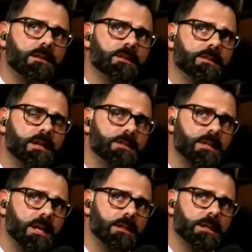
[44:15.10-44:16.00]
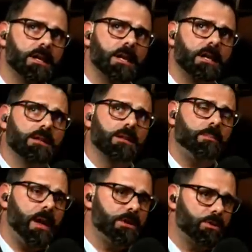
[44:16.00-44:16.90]
that they said that the
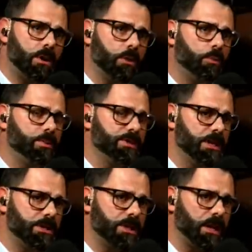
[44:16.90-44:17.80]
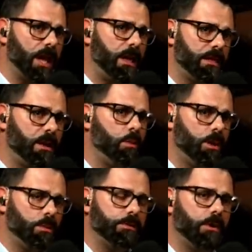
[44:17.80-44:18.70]
patriarchal position, and they
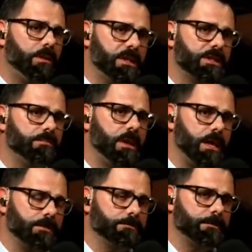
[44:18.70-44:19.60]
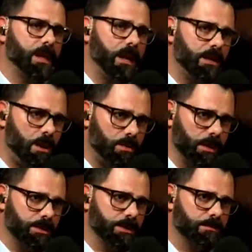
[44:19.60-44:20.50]
were referring to me, and I know
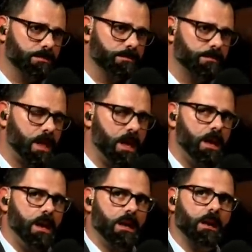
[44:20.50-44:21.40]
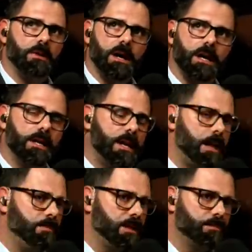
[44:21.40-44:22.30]
this, and I'm not going to
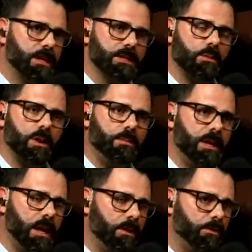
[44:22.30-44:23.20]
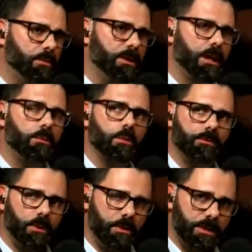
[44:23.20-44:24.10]
name them because I want to be careful, but they were
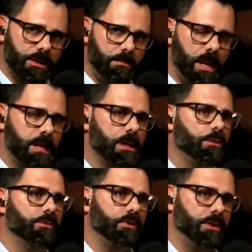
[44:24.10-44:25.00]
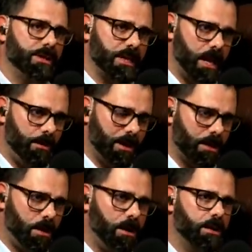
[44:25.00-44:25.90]
referring to me, they were referring to Eric
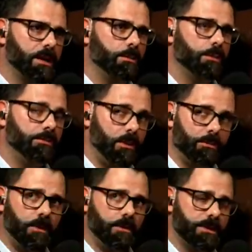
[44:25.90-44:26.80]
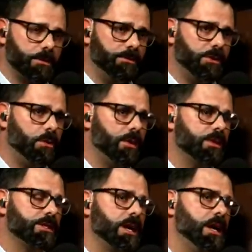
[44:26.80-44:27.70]
Kahn, they were referring to a few
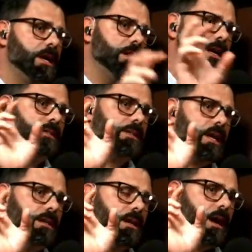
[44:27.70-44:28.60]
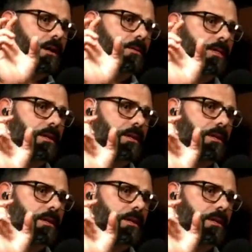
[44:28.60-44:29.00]
others. They said our